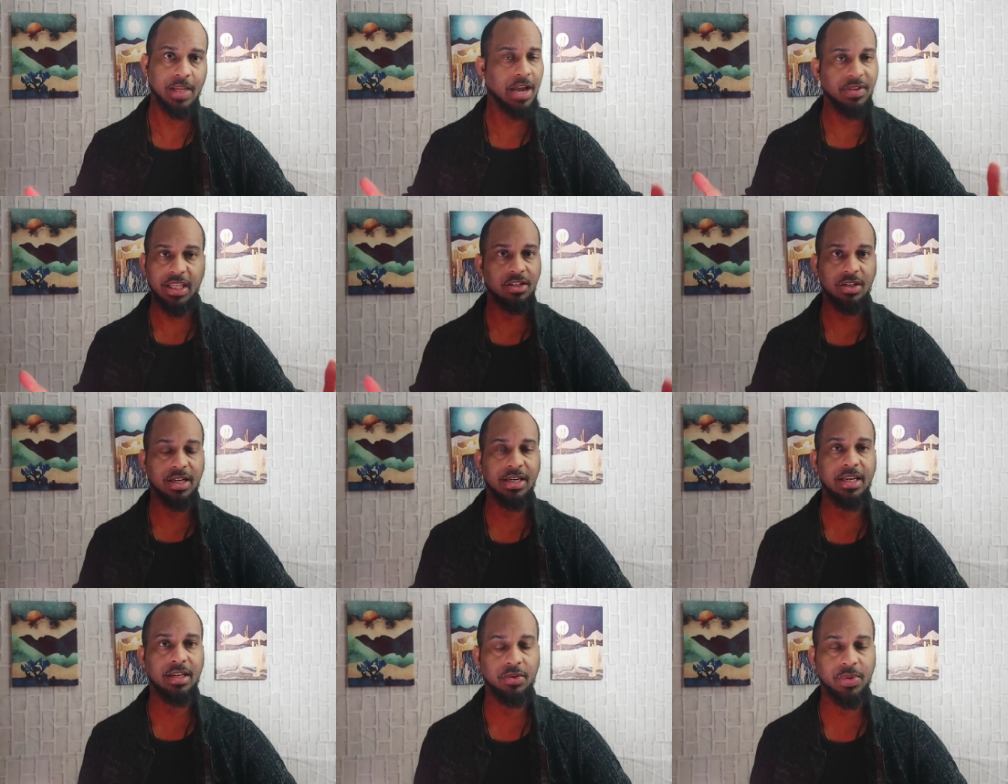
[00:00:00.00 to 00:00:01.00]
Everything's going to
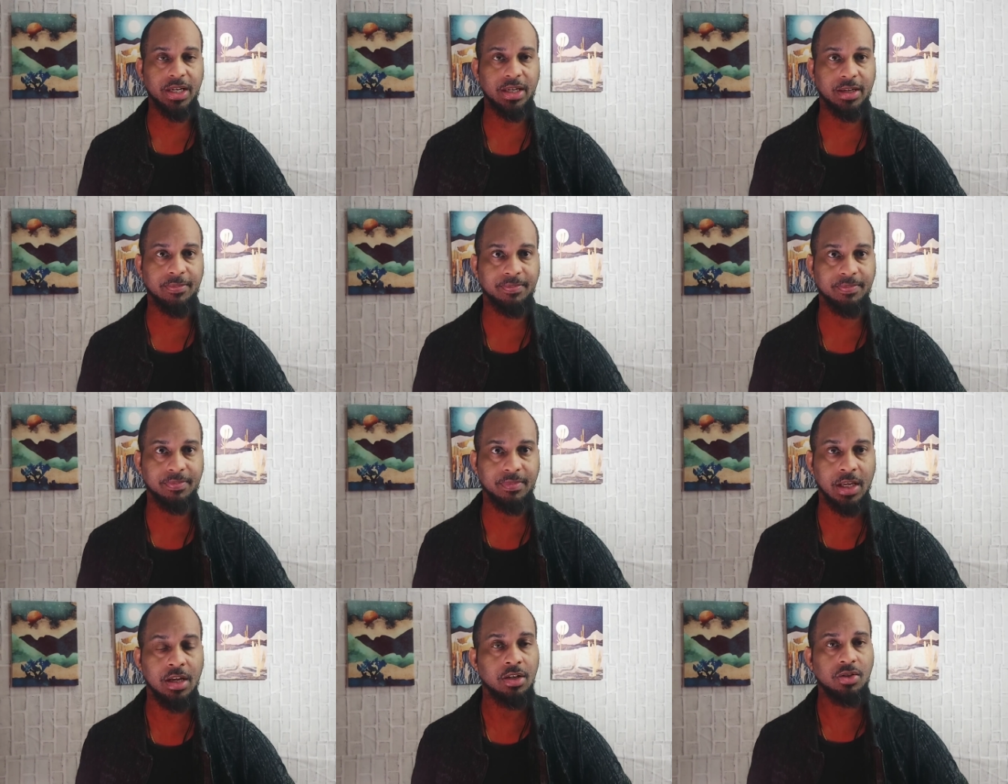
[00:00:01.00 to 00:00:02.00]
need liquidity.
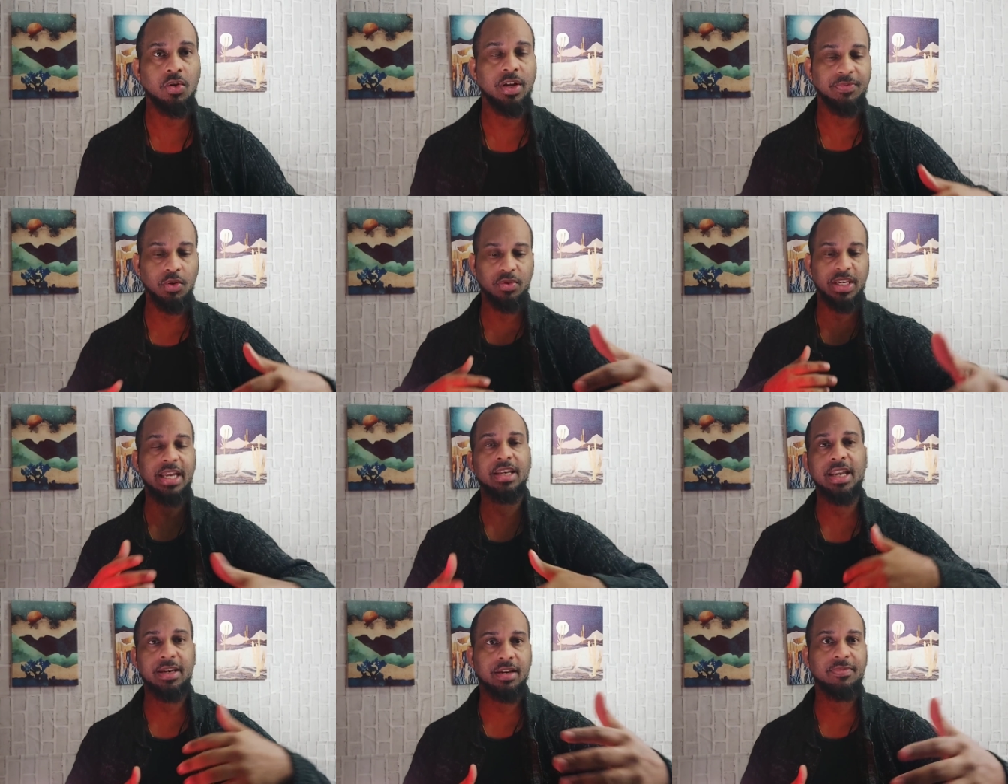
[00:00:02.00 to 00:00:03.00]
So if you're
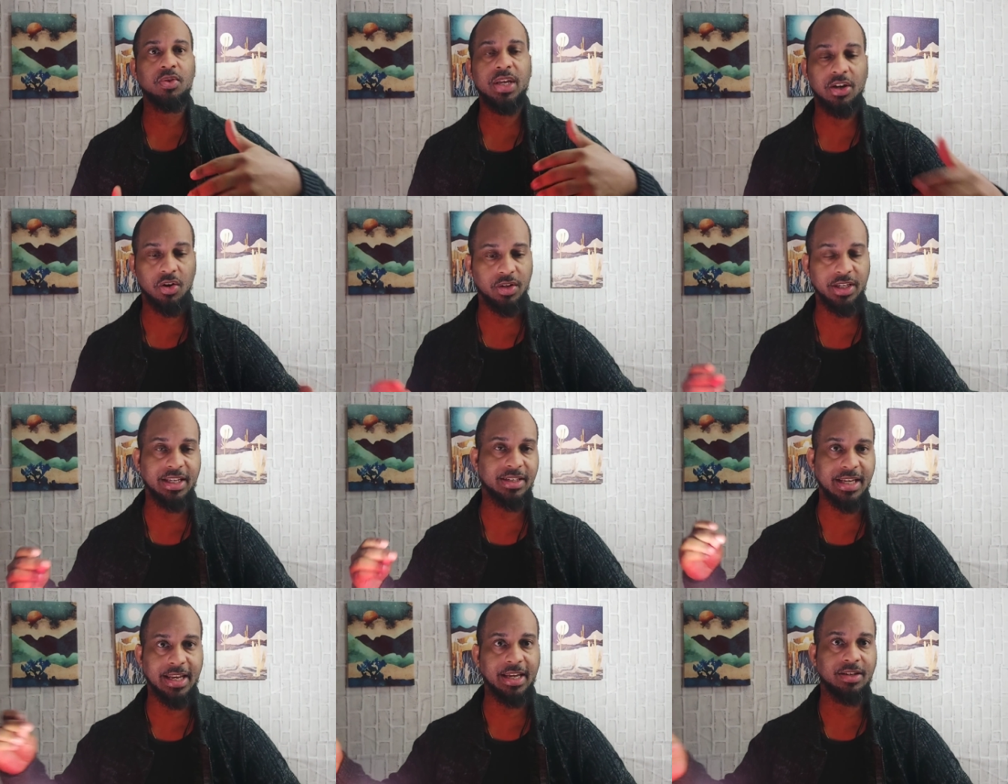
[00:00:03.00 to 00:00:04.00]
getting in, if you get in early,
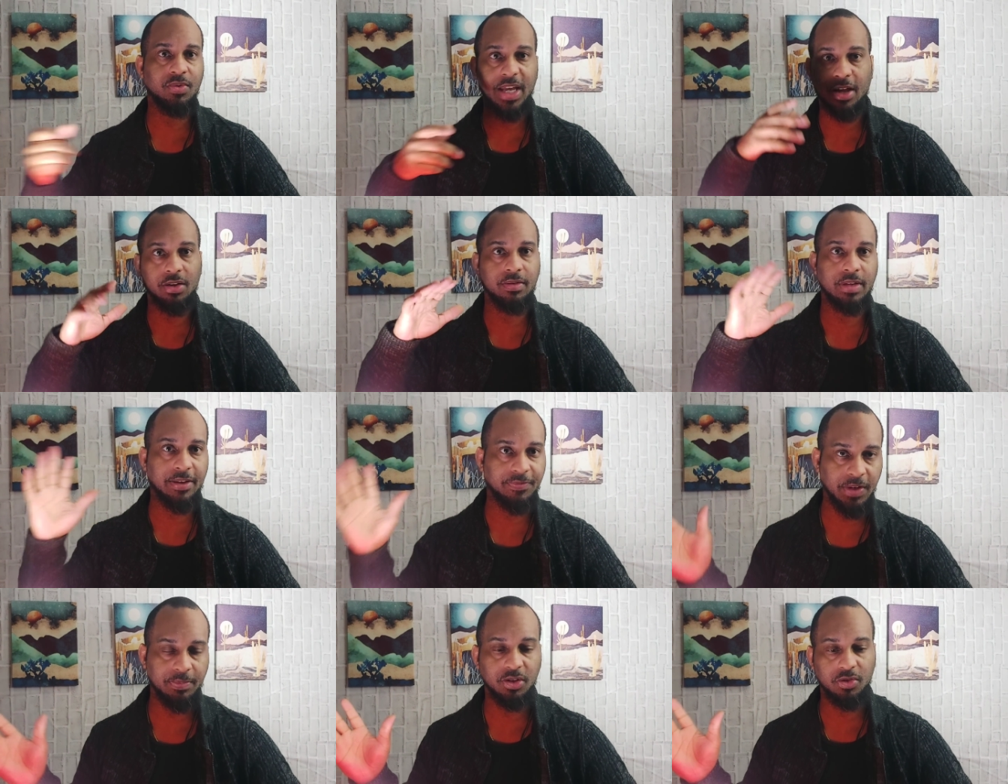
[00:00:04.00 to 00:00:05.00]
let's say they do that,
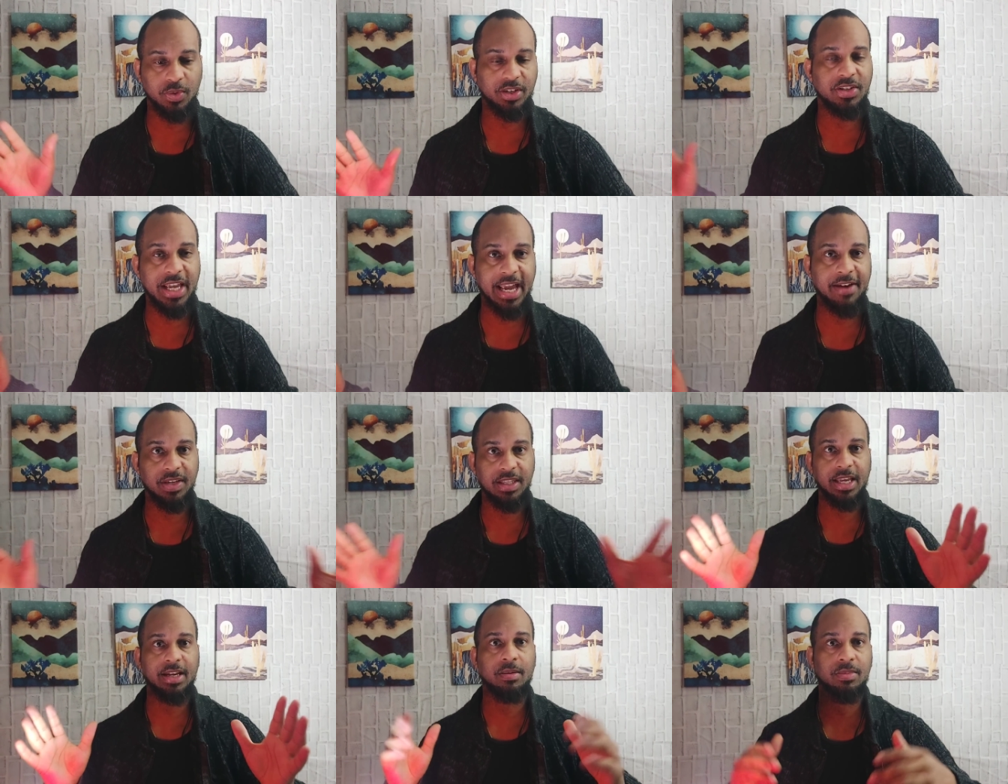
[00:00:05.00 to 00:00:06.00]
that flip the switch thing,
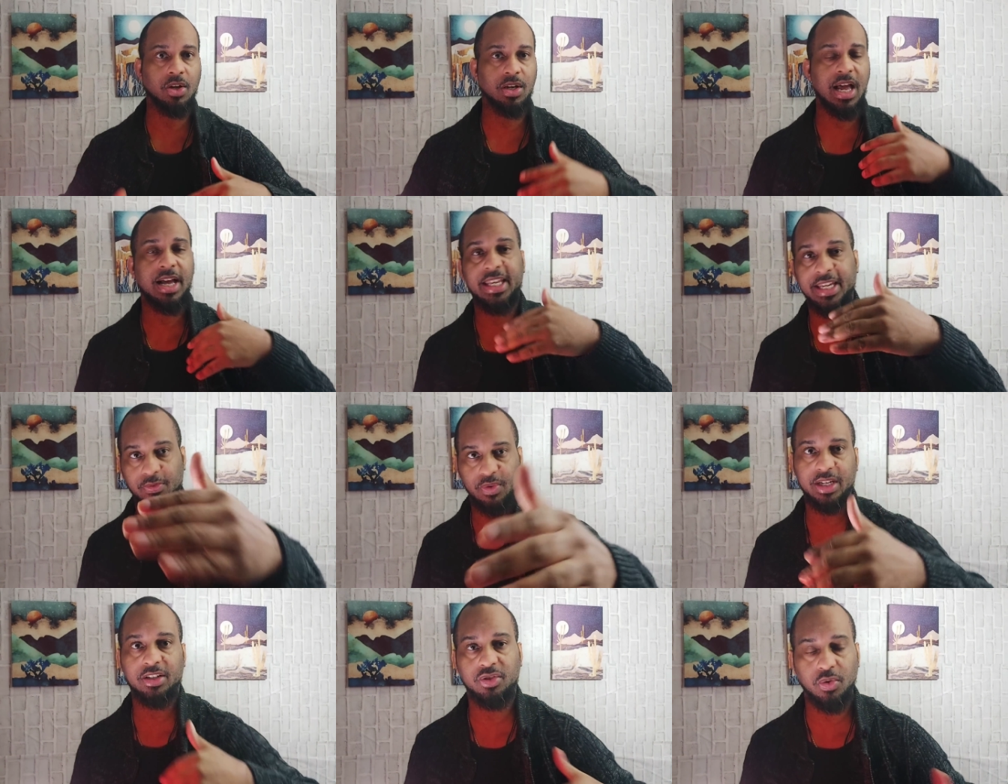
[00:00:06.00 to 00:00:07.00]
everything comes online, they get
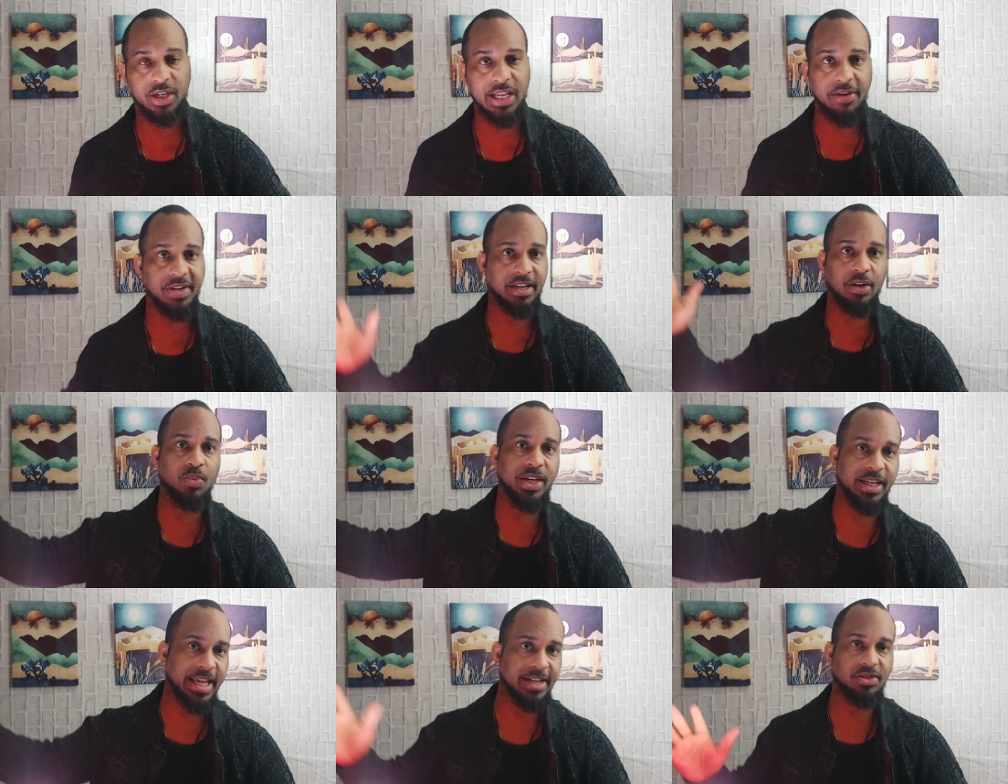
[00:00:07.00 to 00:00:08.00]
regulatory clarity, they
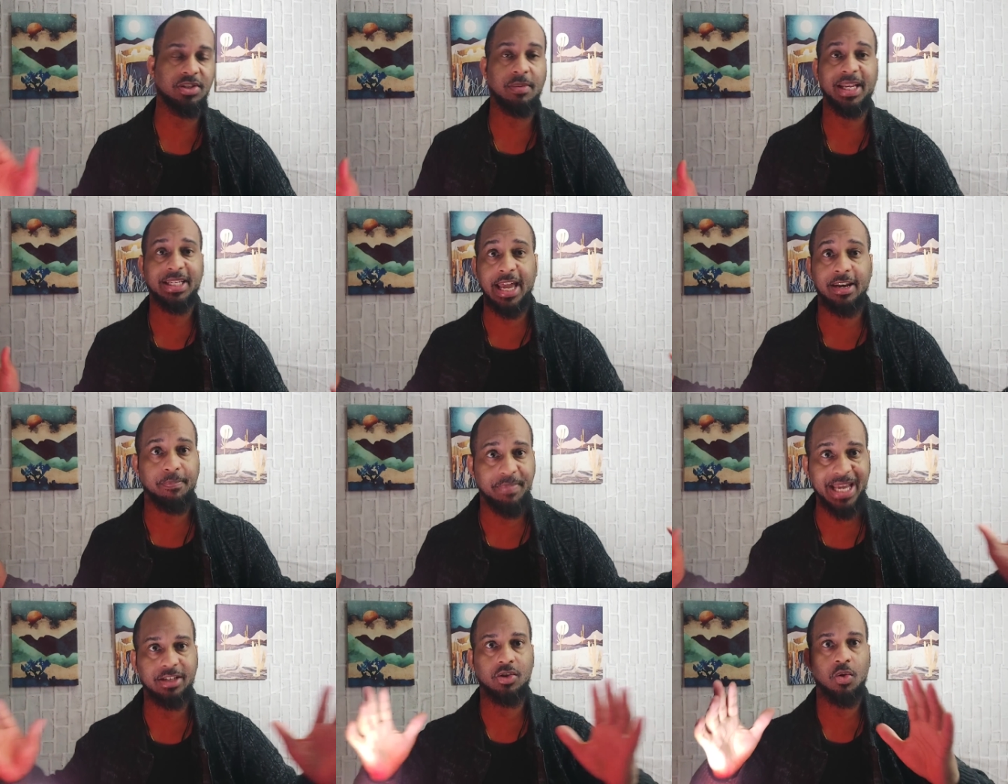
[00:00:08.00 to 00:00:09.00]
win the case or something like that, and the
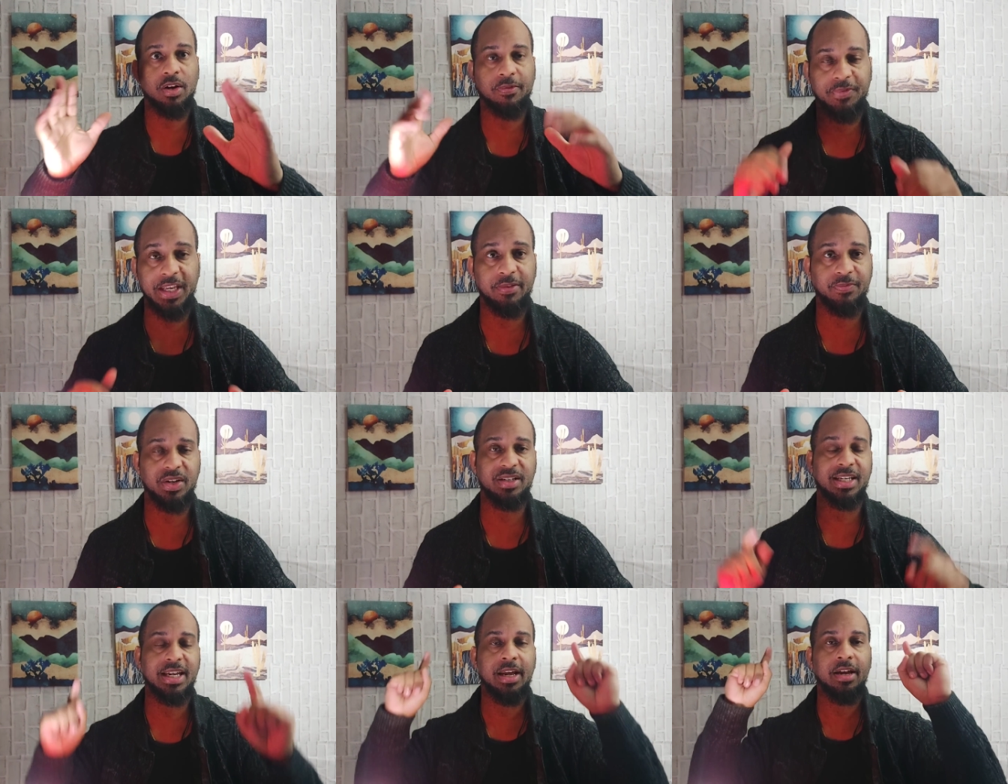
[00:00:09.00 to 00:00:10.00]
banks go on a feeding
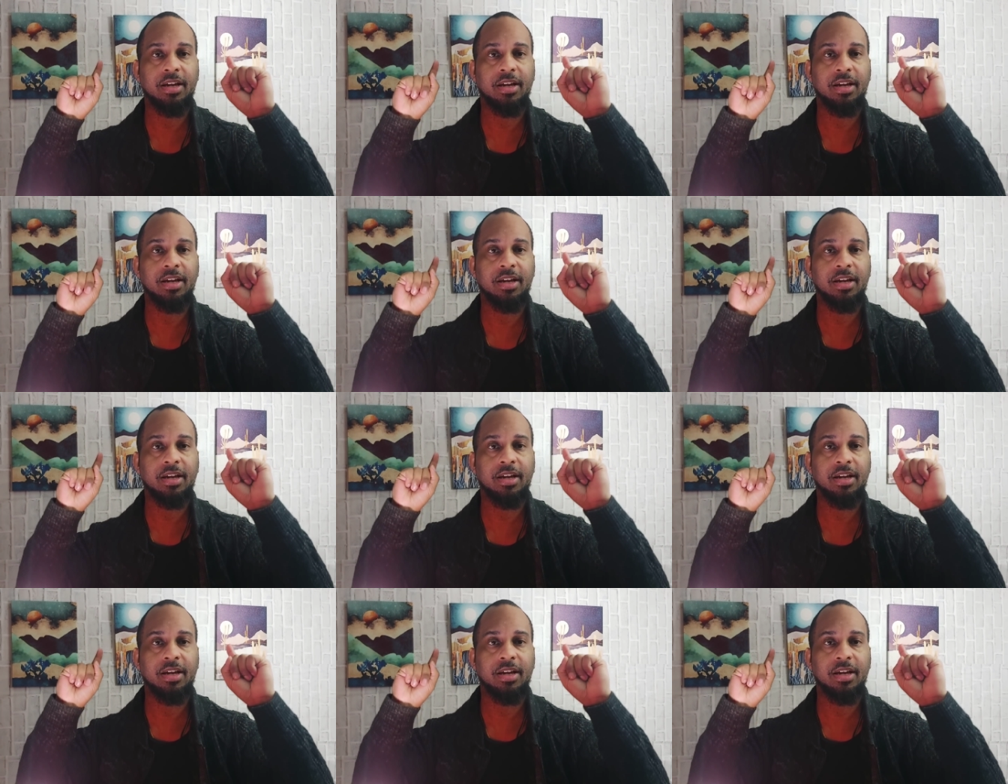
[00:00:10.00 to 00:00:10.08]
frenzy.